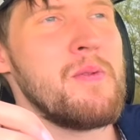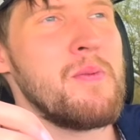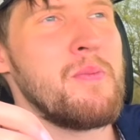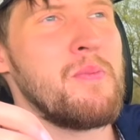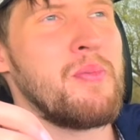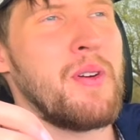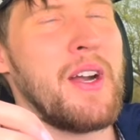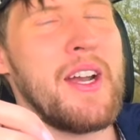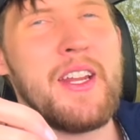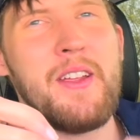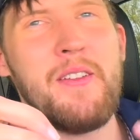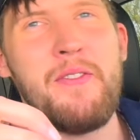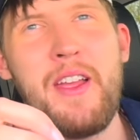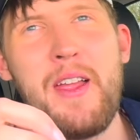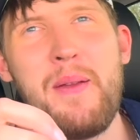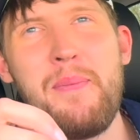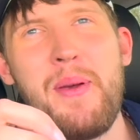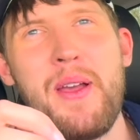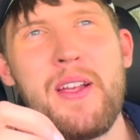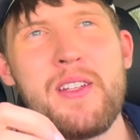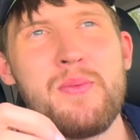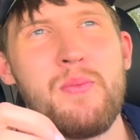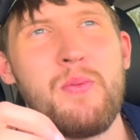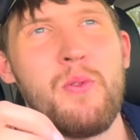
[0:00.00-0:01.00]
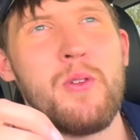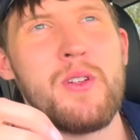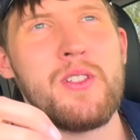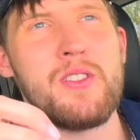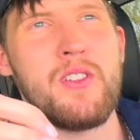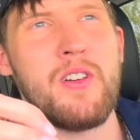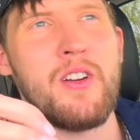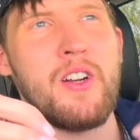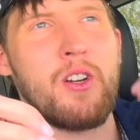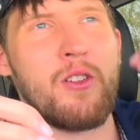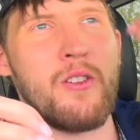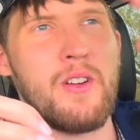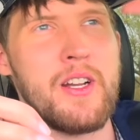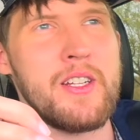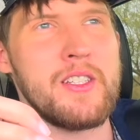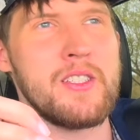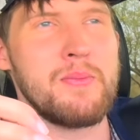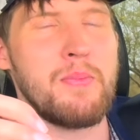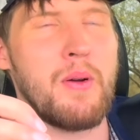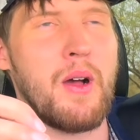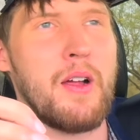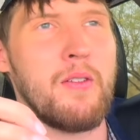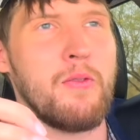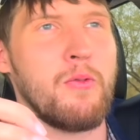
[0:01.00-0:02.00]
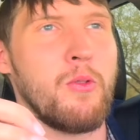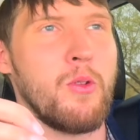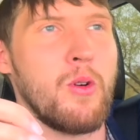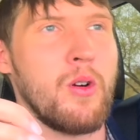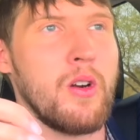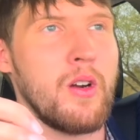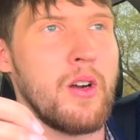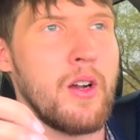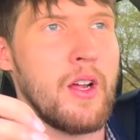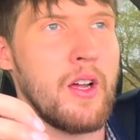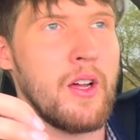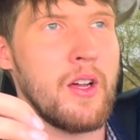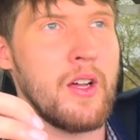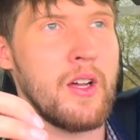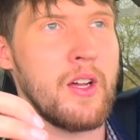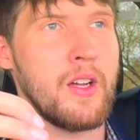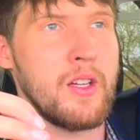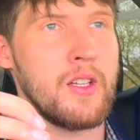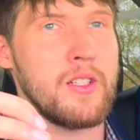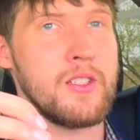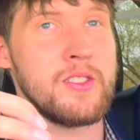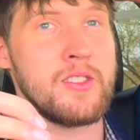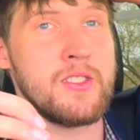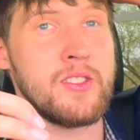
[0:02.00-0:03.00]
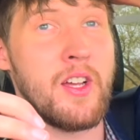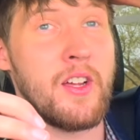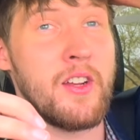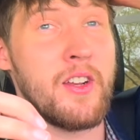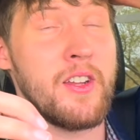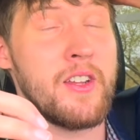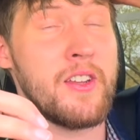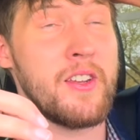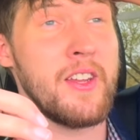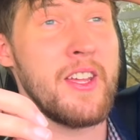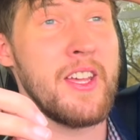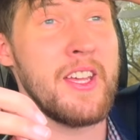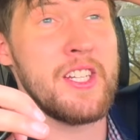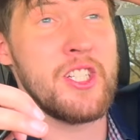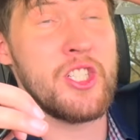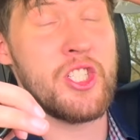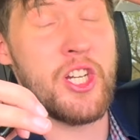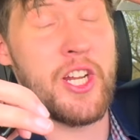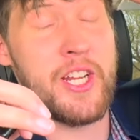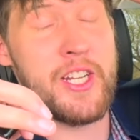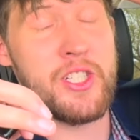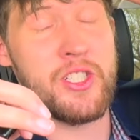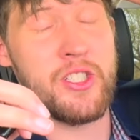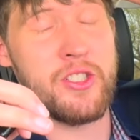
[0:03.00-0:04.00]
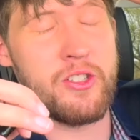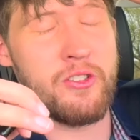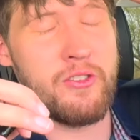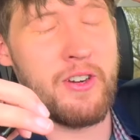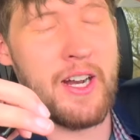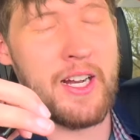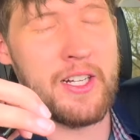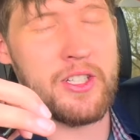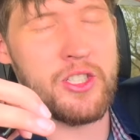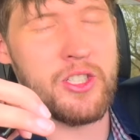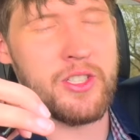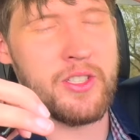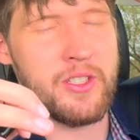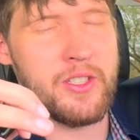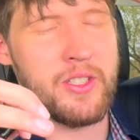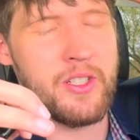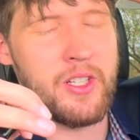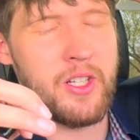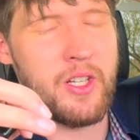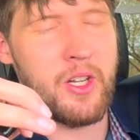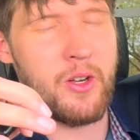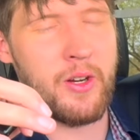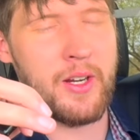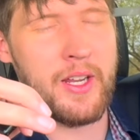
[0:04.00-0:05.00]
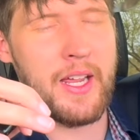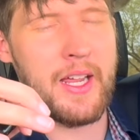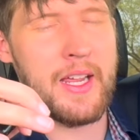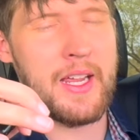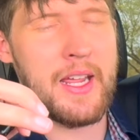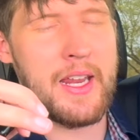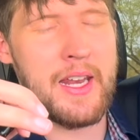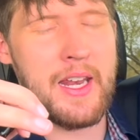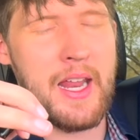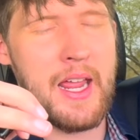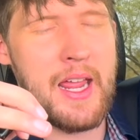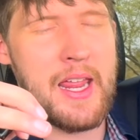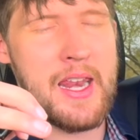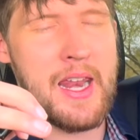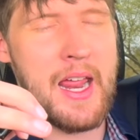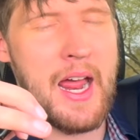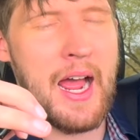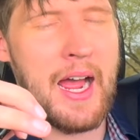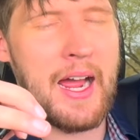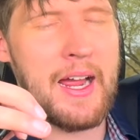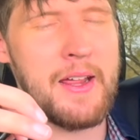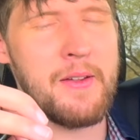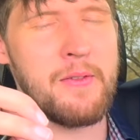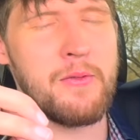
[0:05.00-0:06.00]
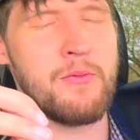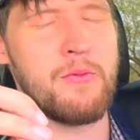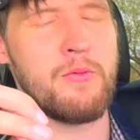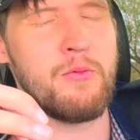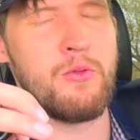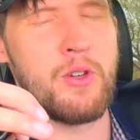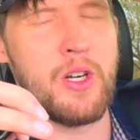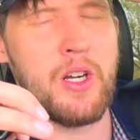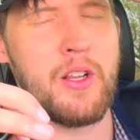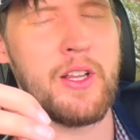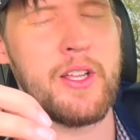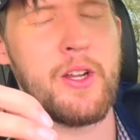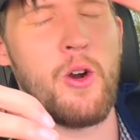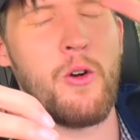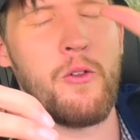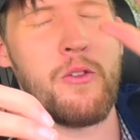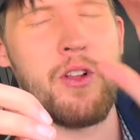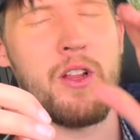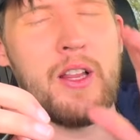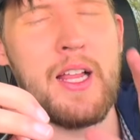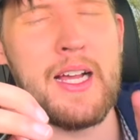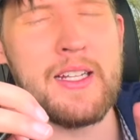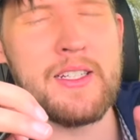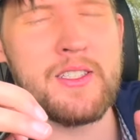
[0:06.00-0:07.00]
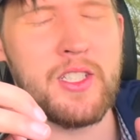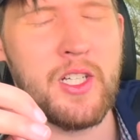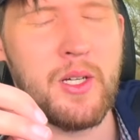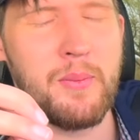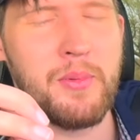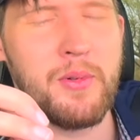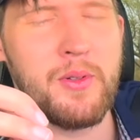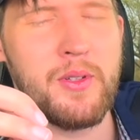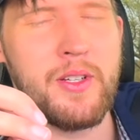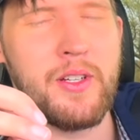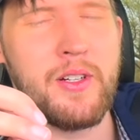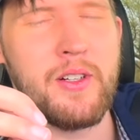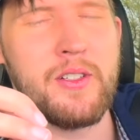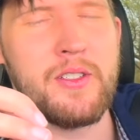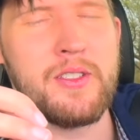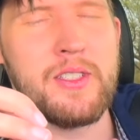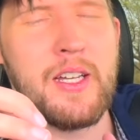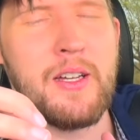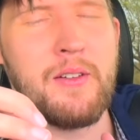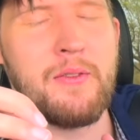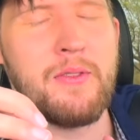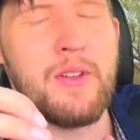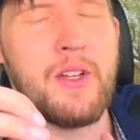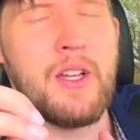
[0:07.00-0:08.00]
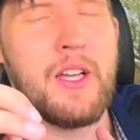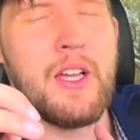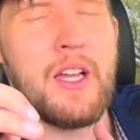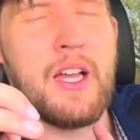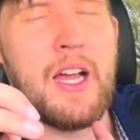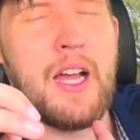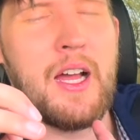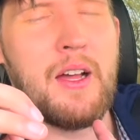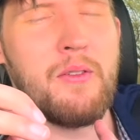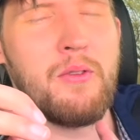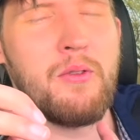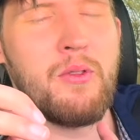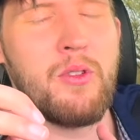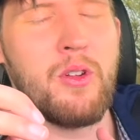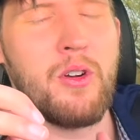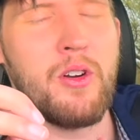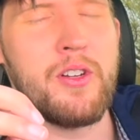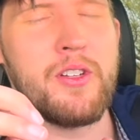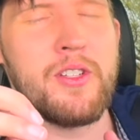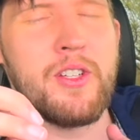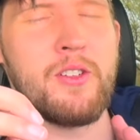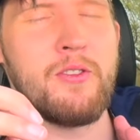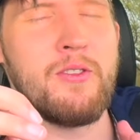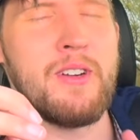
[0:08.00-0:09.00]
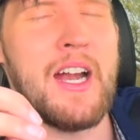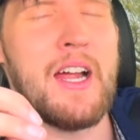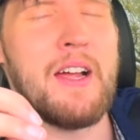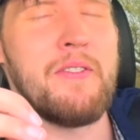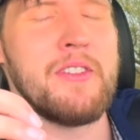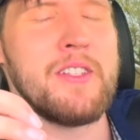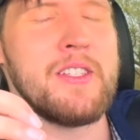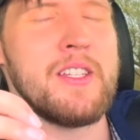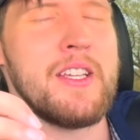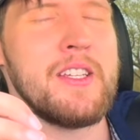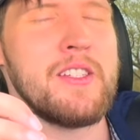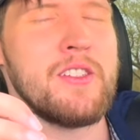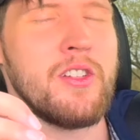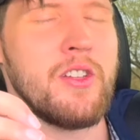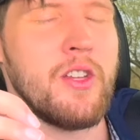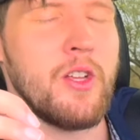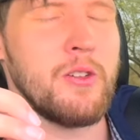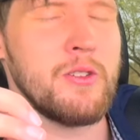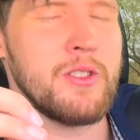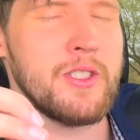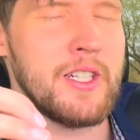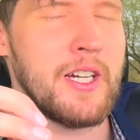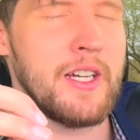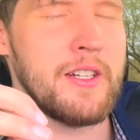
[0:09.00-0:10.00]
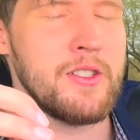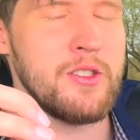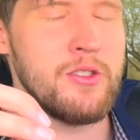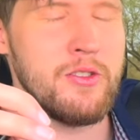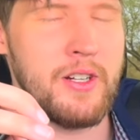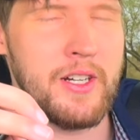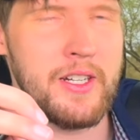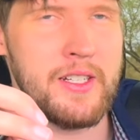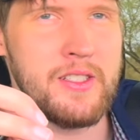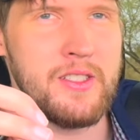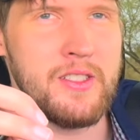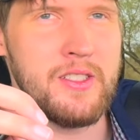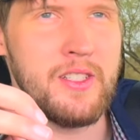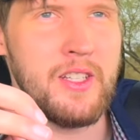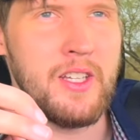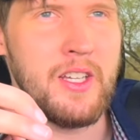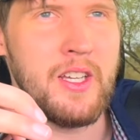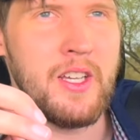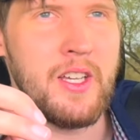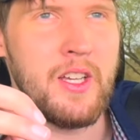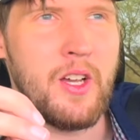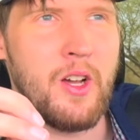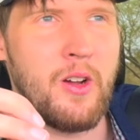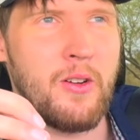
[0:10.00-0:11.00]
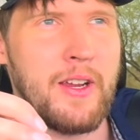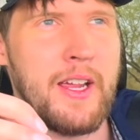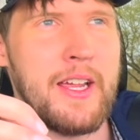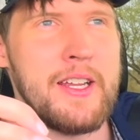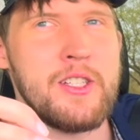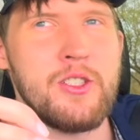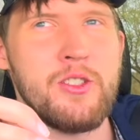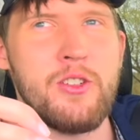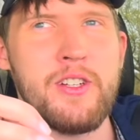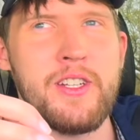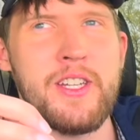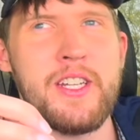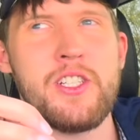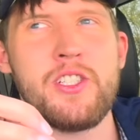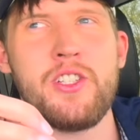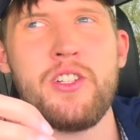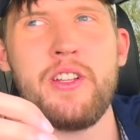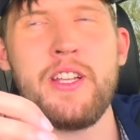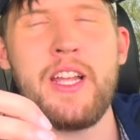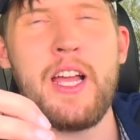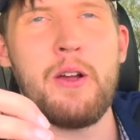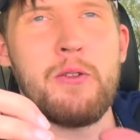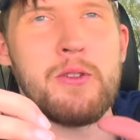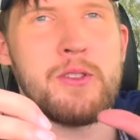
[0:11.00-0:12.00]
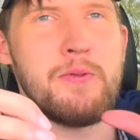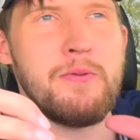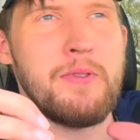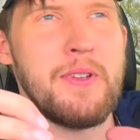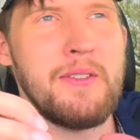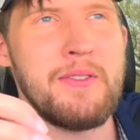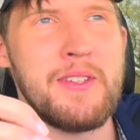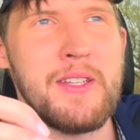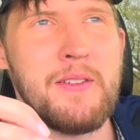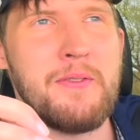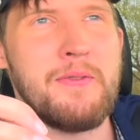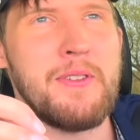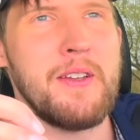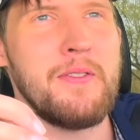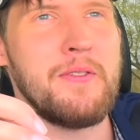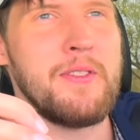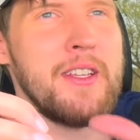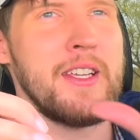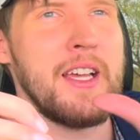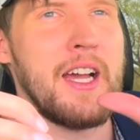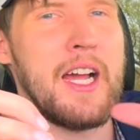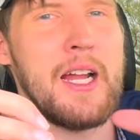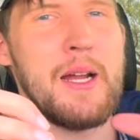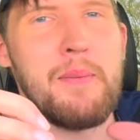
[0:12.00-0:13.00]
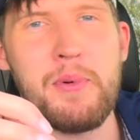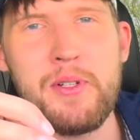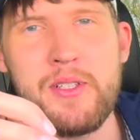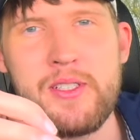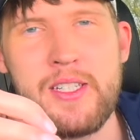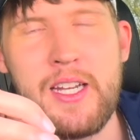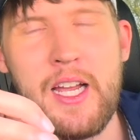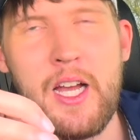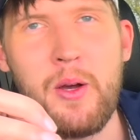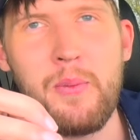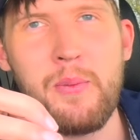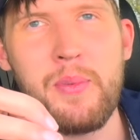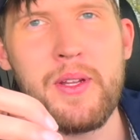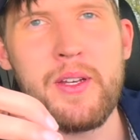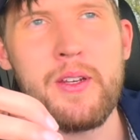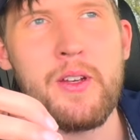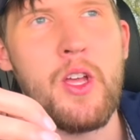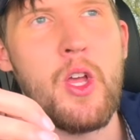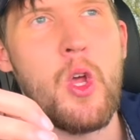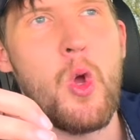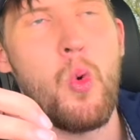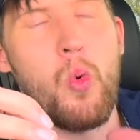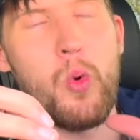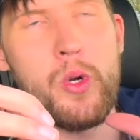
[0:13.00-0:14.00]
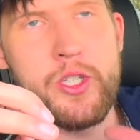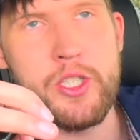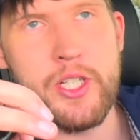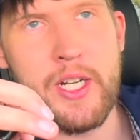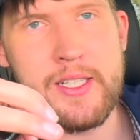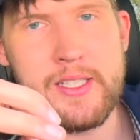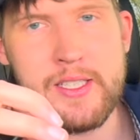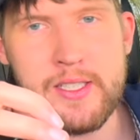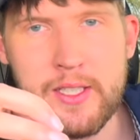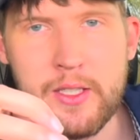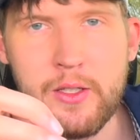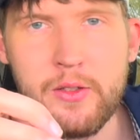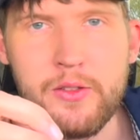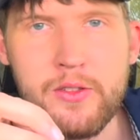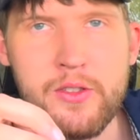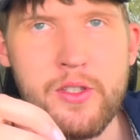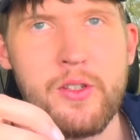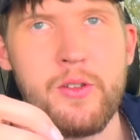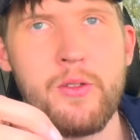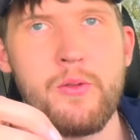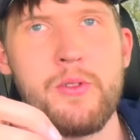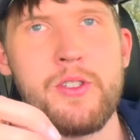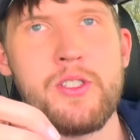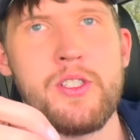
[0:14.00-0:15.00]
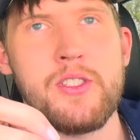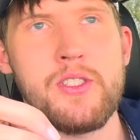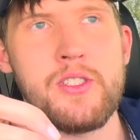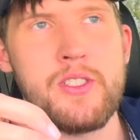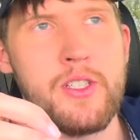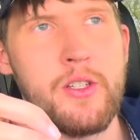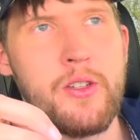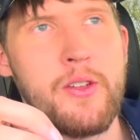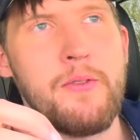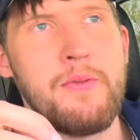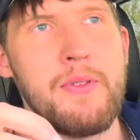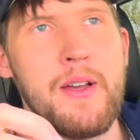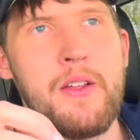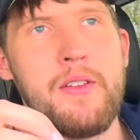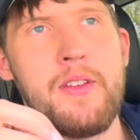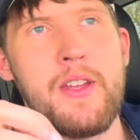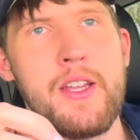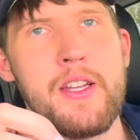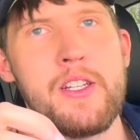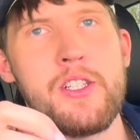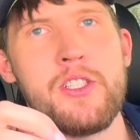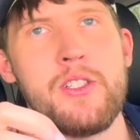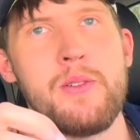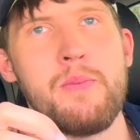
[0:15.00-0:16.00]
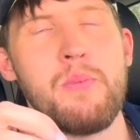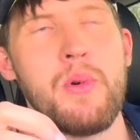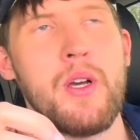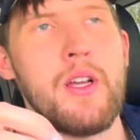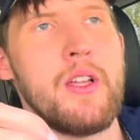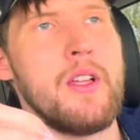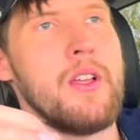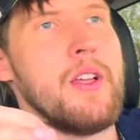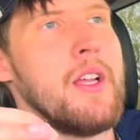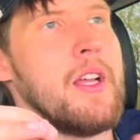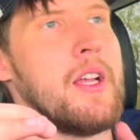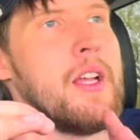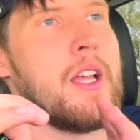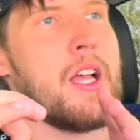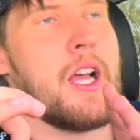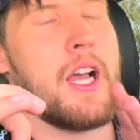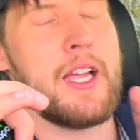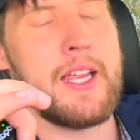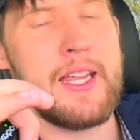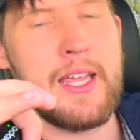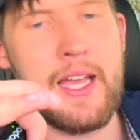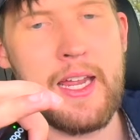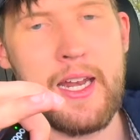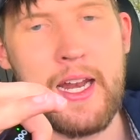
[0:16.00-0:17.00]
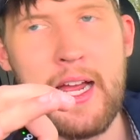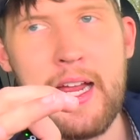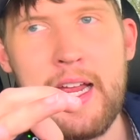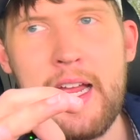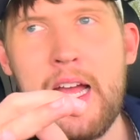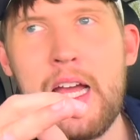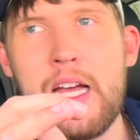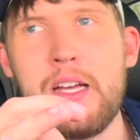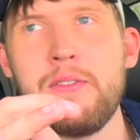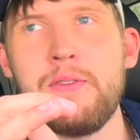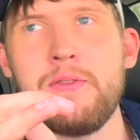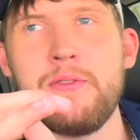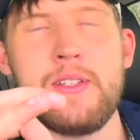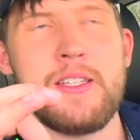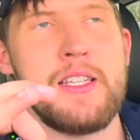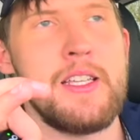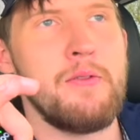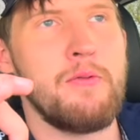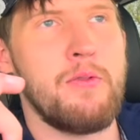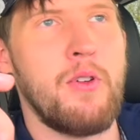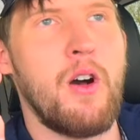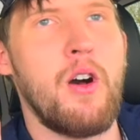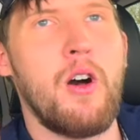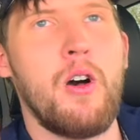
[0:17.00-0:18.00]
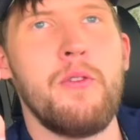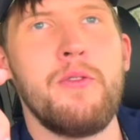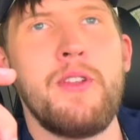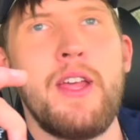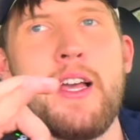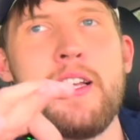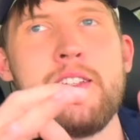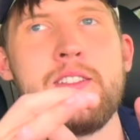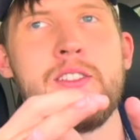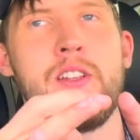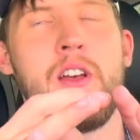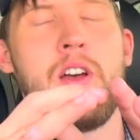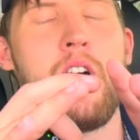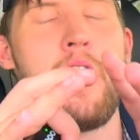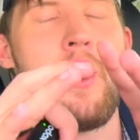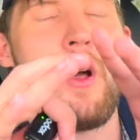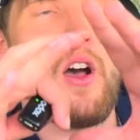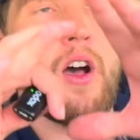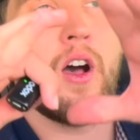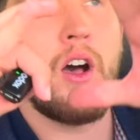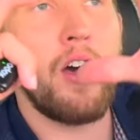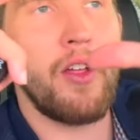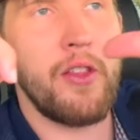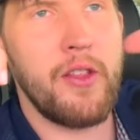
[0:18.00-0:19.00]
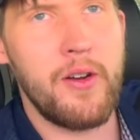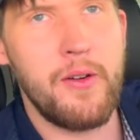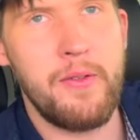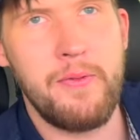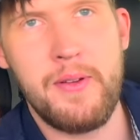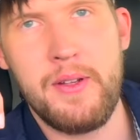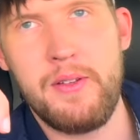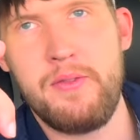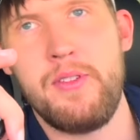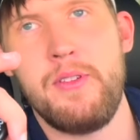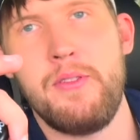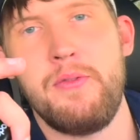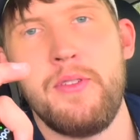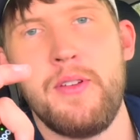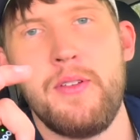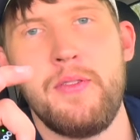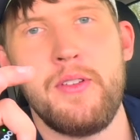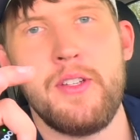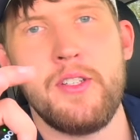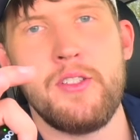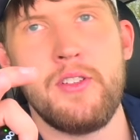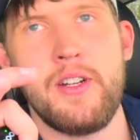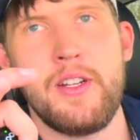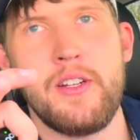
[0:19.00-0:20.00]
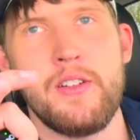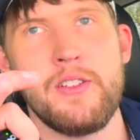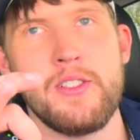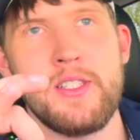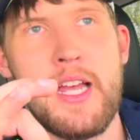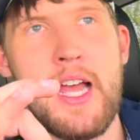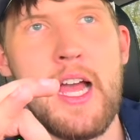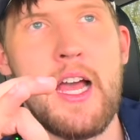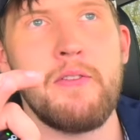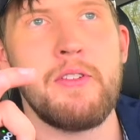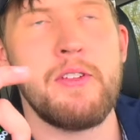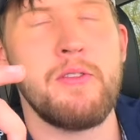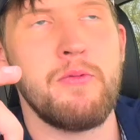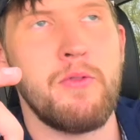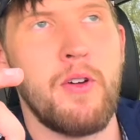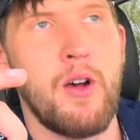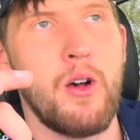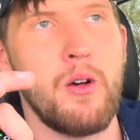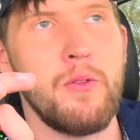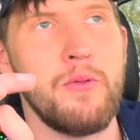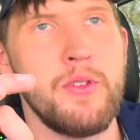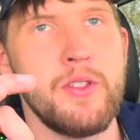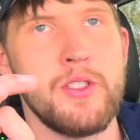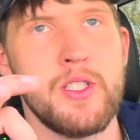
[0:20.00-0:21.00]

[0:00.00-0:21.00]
Break of apex points are a great spot for a sudden change of direction. Okay, and I've really, over the last couple of years, have learned to gravitate to those kind of trades. Okay, traditionally I was 50-50 hyper scalping, which I still do, which is still the foundation. But again, I have evolved as other 50-50 traders have evolved.